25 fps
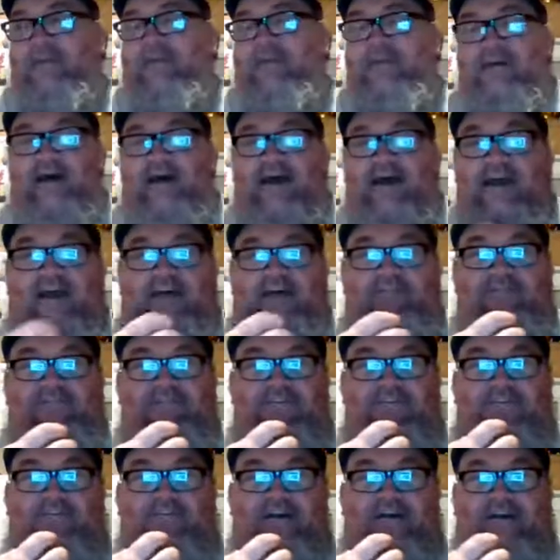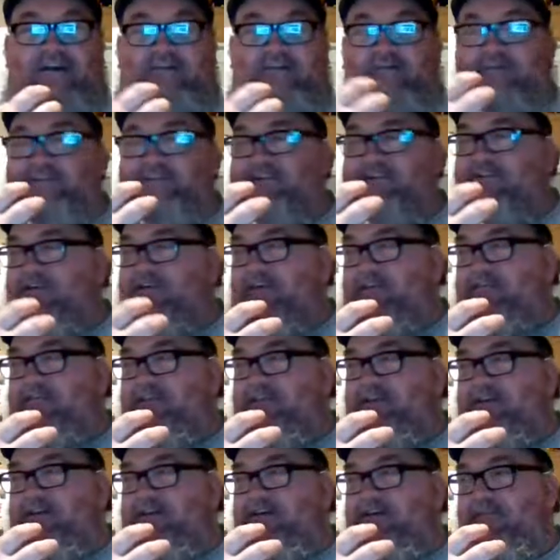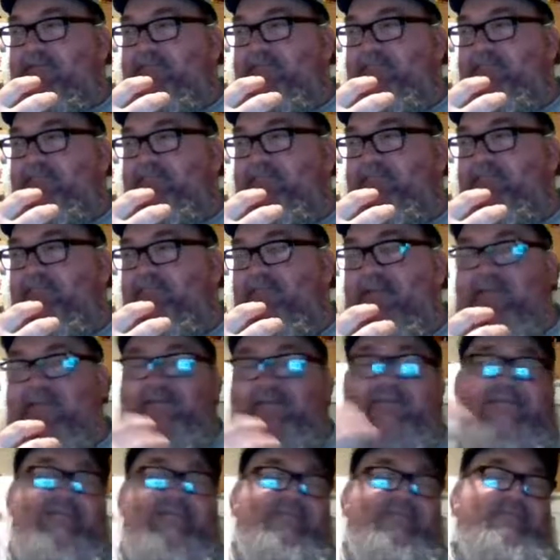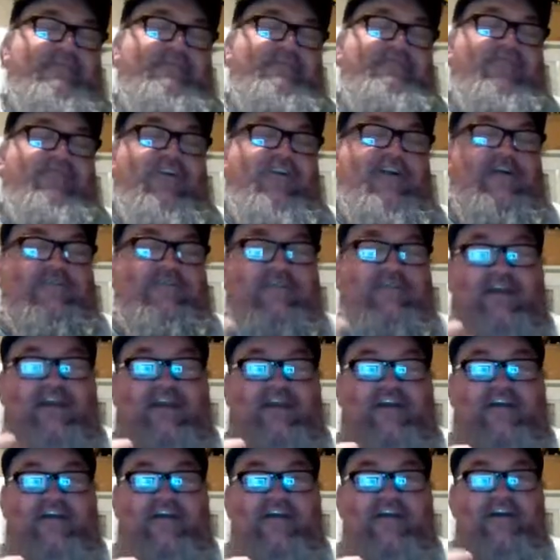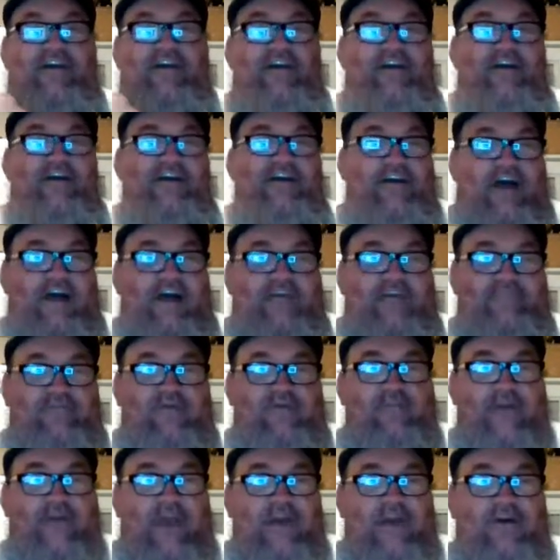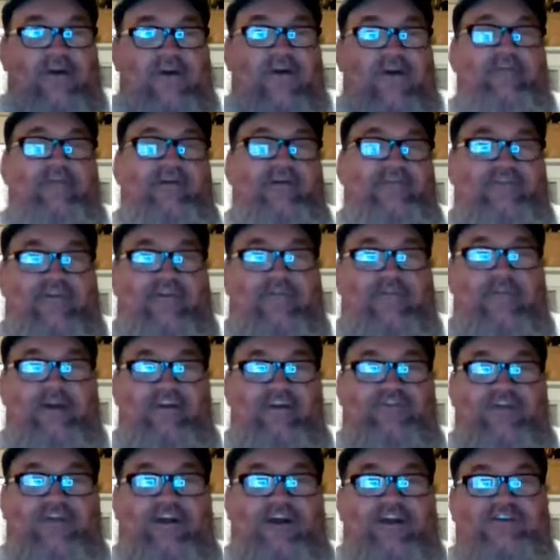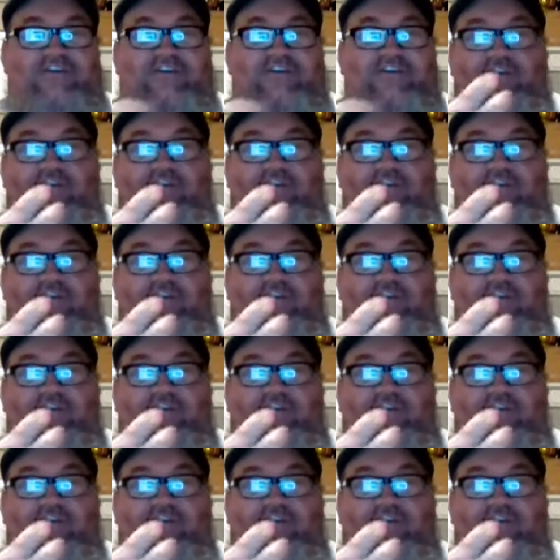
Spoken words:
I have your what's it called? I'm running a blank here. I have air coming from my dredge